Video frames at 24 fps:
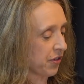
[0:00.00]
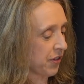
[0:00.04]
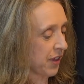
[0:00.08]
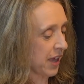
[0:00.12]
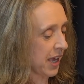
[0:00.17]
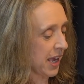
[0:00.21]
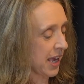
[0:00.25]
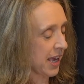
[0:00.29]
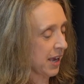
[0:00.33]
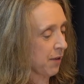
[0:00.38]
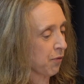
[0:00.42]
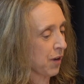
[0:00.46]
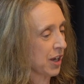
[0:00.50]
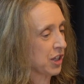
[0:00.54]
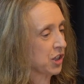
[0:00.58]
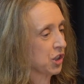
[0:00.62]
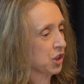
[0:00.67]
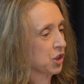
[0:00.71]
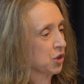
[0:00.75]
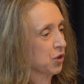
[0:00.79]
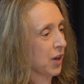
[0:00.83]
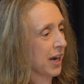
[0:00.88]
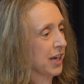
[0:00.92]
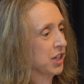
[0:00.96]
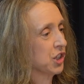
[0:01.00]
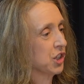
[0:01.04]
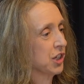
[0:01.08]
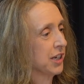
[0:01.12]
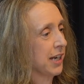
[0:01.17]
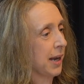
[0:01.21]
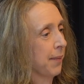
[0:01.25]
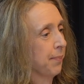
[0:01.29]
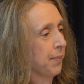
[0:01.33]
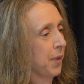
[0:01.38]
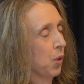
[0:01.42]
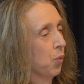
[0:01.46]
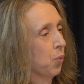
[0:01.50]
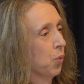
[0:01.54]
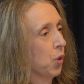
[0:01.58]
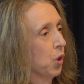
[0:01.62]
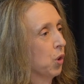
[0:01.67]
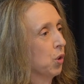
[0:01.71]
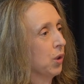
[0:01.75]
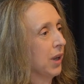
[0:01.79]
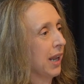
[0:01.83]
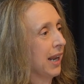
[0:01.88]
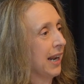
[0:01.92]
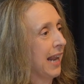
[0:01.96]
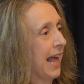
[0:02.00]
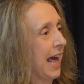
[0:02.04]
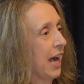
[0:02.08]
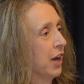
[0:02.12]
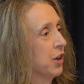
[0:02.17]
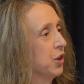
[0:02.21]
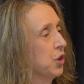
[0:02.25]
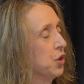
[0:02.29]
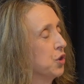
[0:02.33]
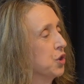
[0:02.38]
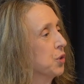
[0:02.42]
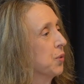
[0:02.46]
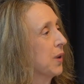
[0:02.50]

The registration number will allow you